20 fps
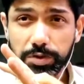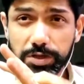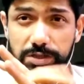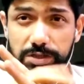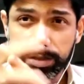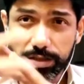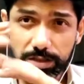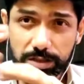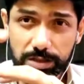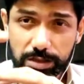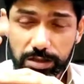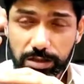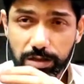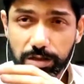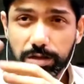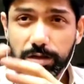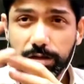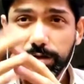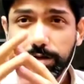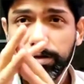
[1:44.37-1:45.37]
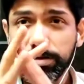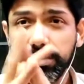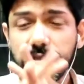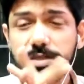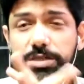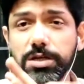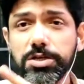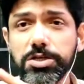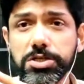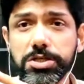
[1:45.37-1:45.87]
business
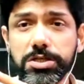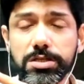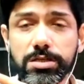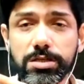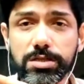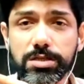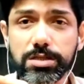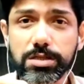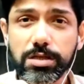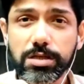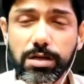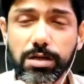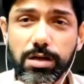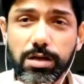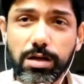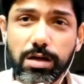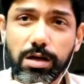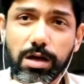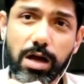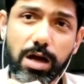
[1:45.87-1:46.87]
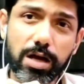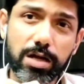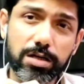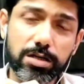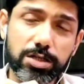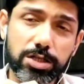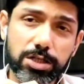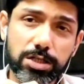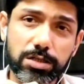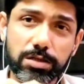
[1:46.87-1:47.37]
discussions,
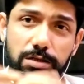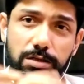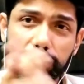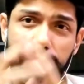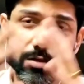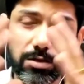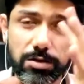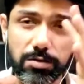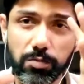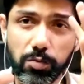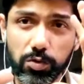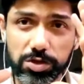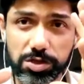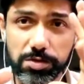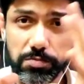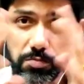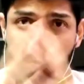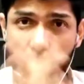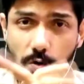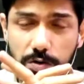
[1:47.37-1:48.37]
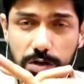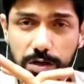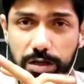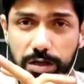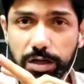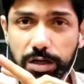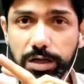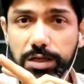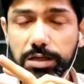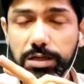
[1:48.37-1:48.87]
and most
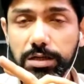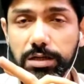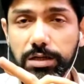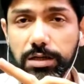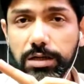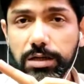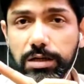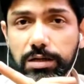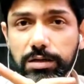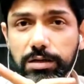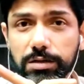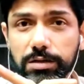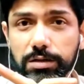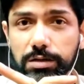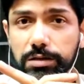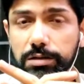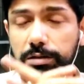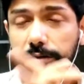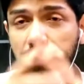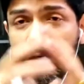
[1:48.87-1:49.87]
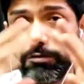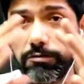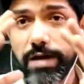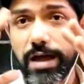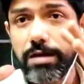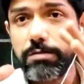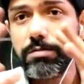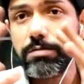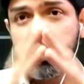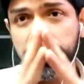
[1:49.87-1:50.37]
importantly, the
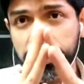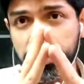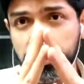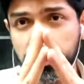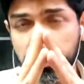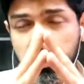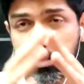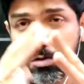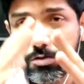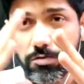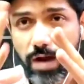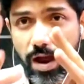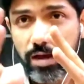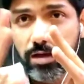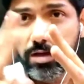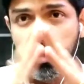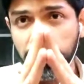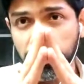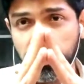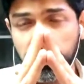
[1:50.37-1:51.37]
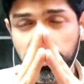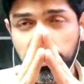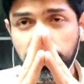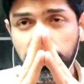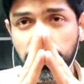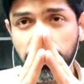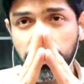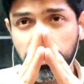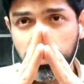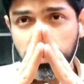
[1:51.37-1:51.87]
evaluation, the tracking
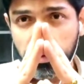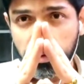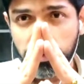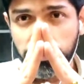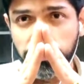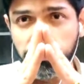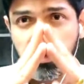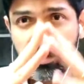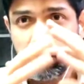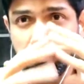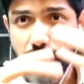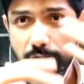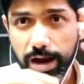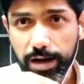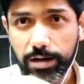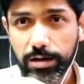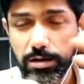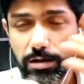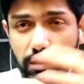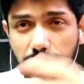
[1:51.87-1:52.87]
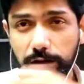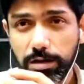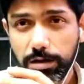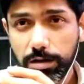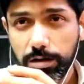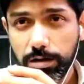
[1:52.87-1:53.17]
of feedback.